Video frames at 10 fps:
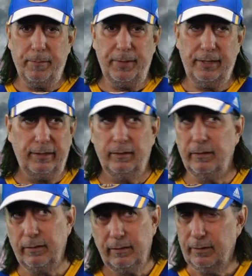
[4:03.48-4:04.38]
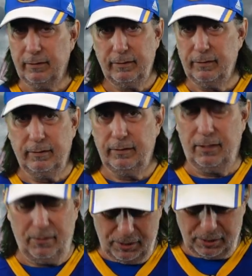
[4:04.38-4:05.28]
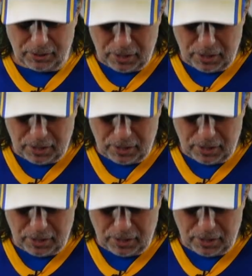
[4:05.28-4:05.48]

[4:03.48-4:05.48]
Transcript: I mean, you can